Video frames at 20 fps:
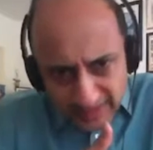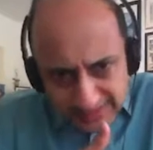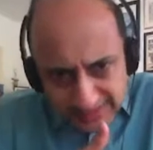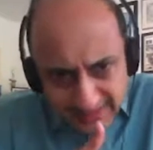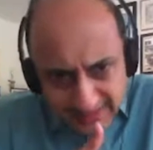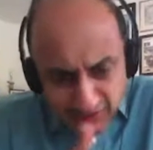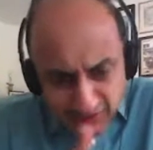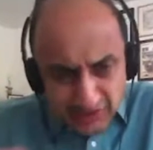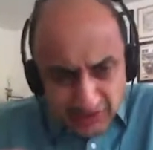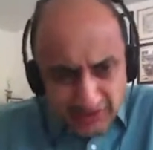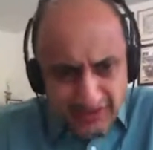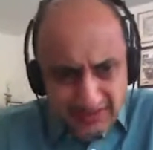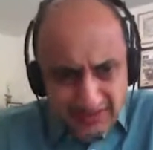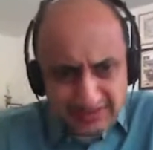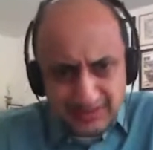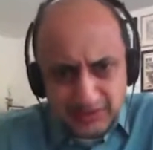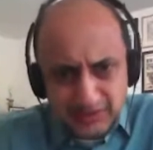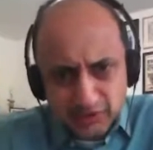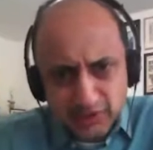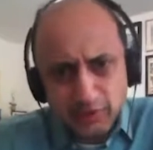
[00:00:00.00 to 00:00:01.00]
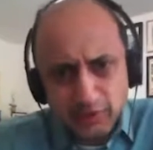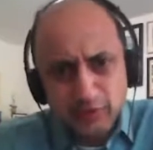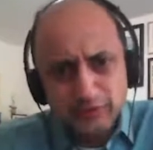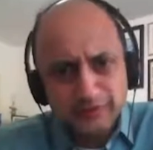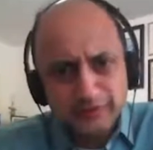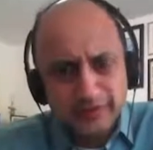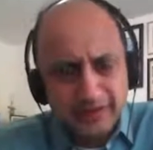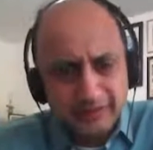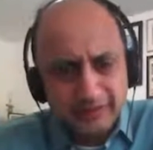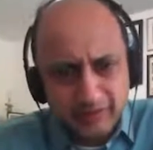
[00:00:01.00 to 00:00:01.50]
Sachetization
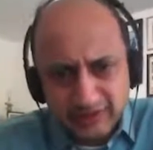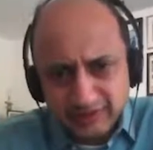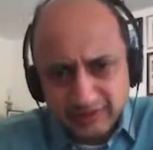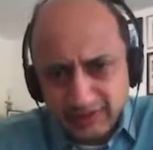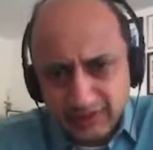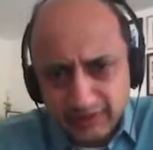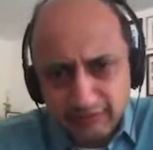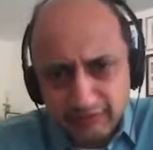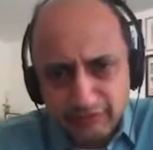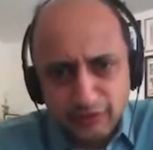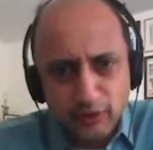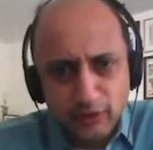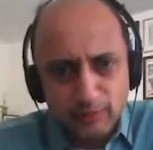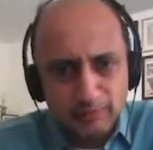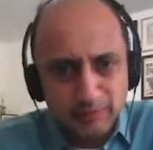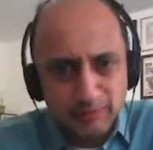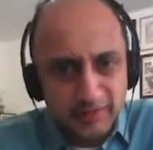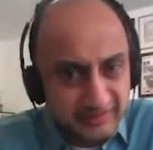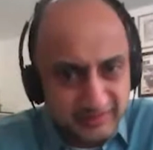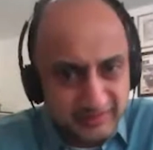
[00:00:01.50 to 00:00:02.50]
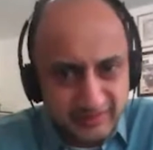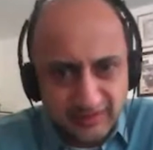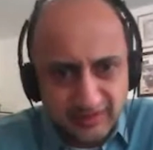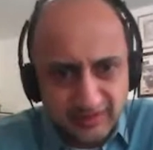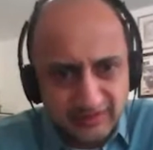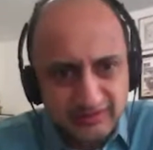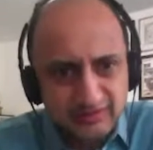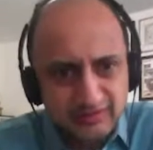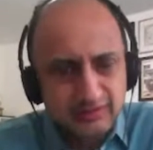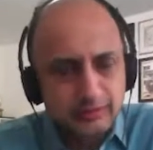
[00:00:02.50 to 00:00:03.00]
of everything from
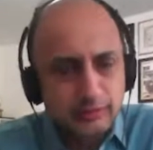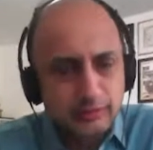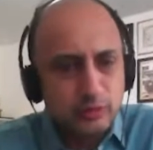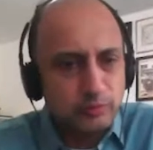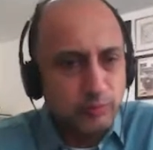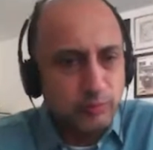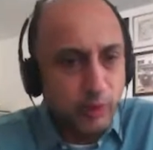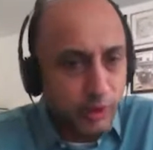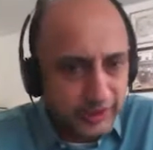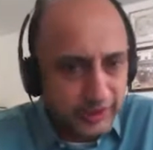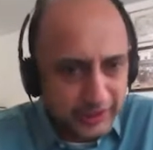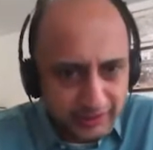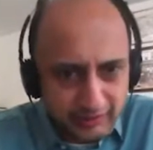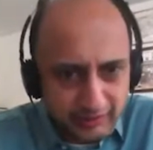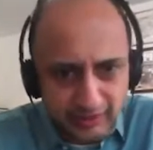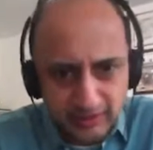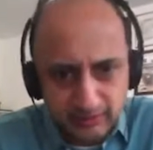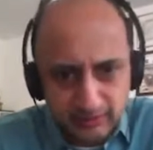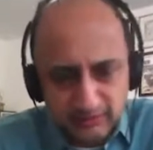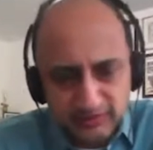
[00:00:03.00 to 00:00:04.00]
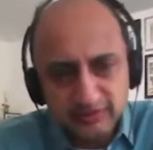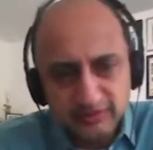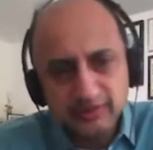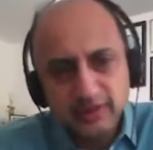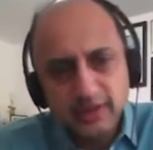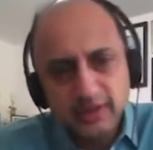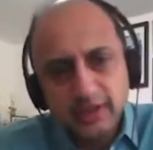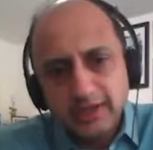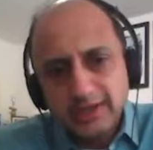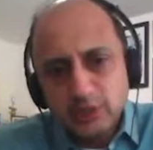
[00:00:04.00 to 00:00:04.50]
biscuits to body creams
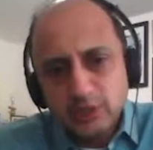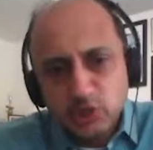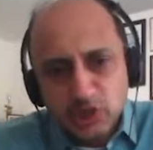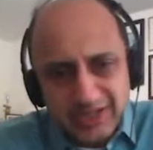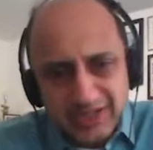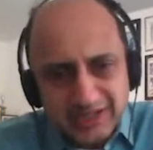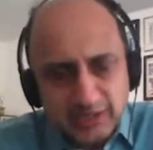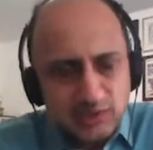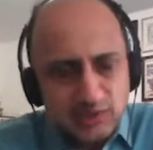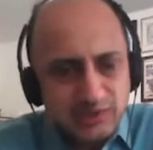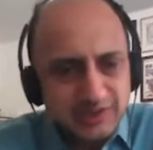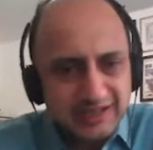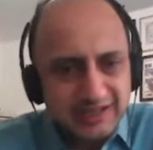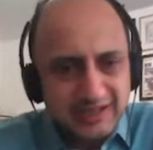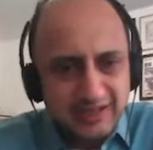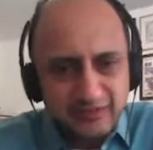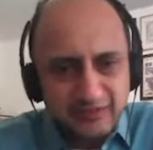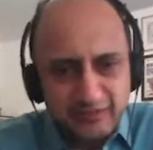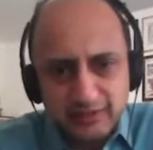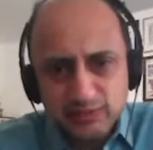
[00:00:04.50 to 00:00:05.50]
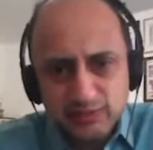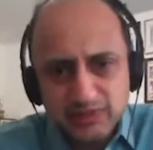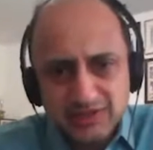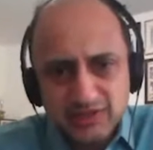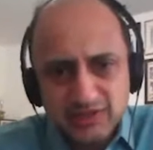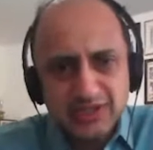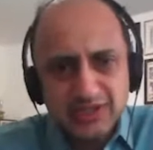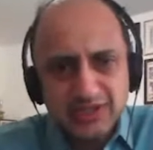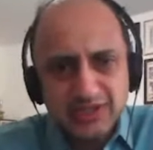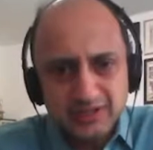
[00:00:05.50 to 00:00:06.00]
changed the
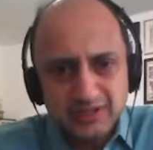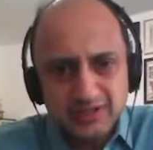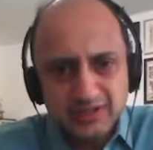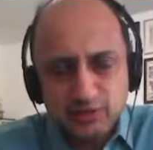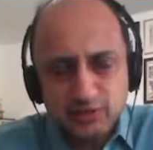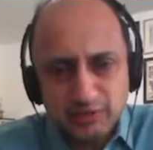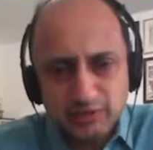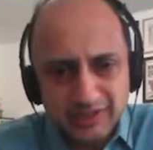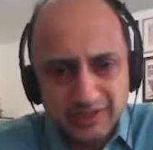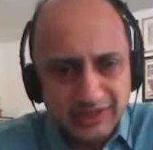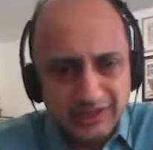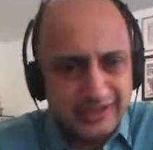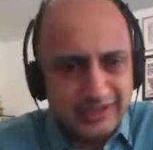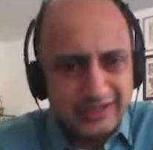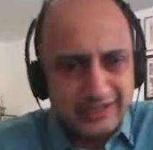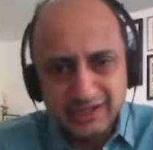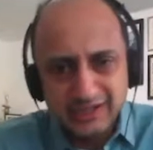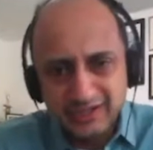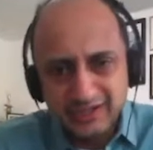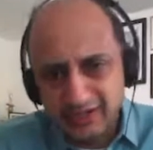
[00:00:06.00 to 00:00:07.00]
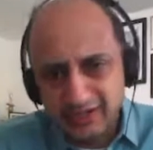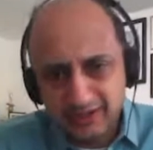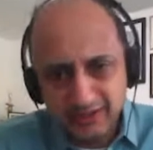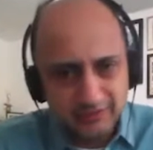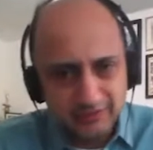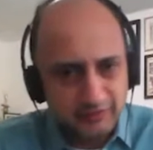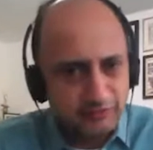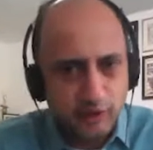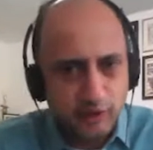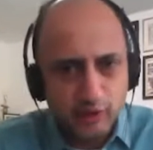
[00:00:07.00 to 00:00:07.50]
FMCG industry in India
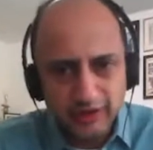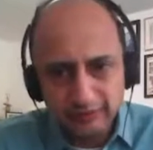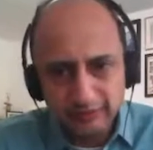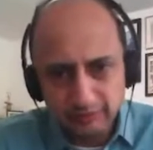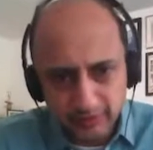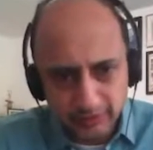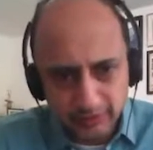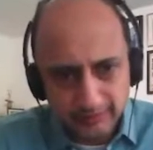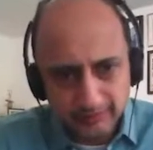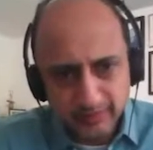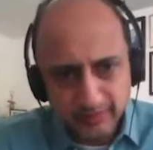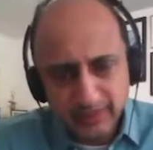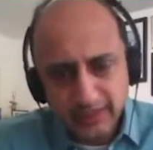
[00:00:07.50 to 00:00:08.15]
forever.